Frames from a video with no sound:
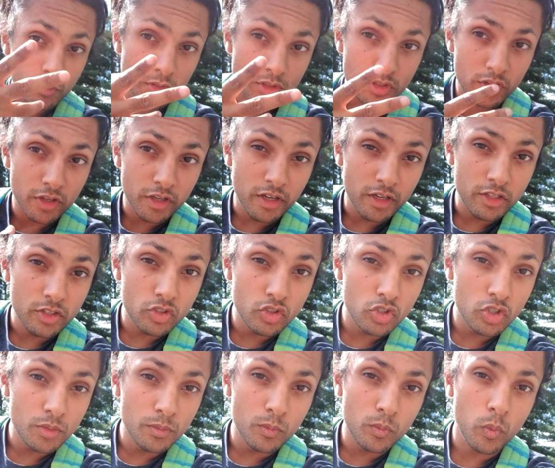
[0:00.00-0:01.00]
going on
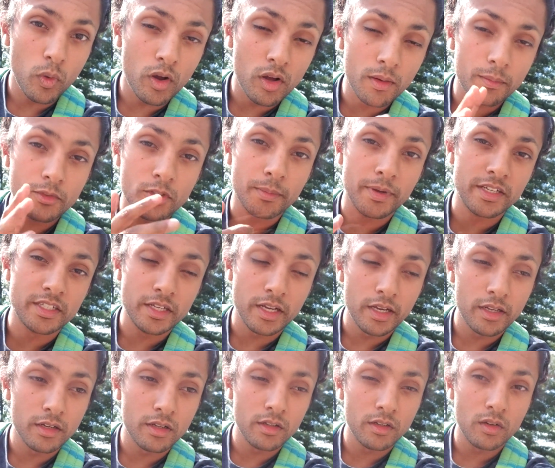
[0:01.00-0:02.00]
YouTube? Welcome to my
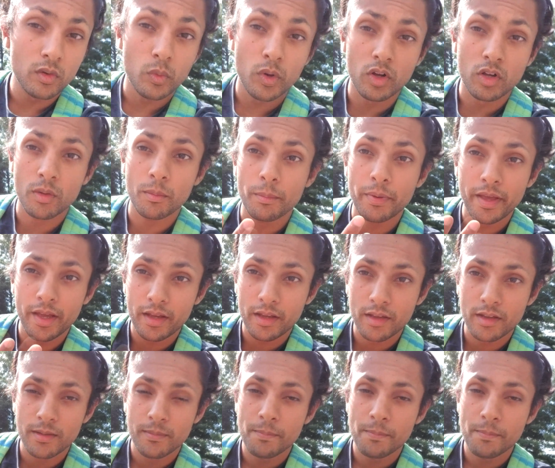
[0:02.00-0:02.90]
channel. Welcome back.